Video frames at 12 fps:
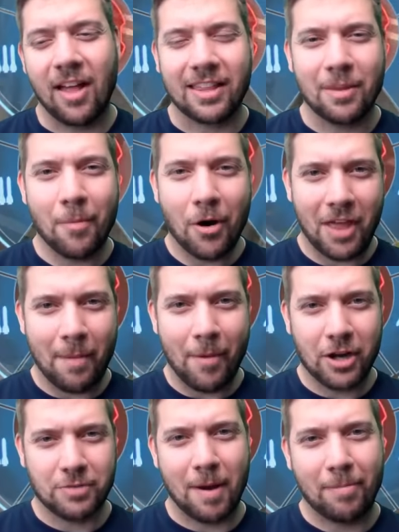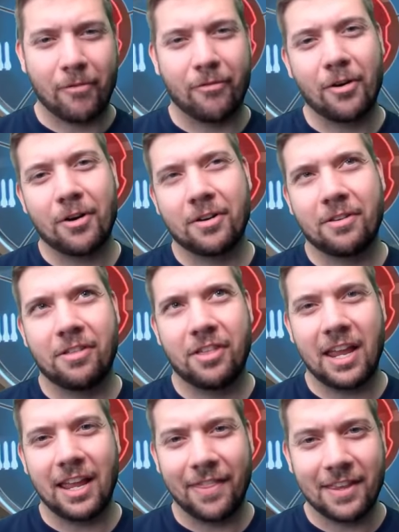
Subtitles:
like the mode that much. My preferred thing in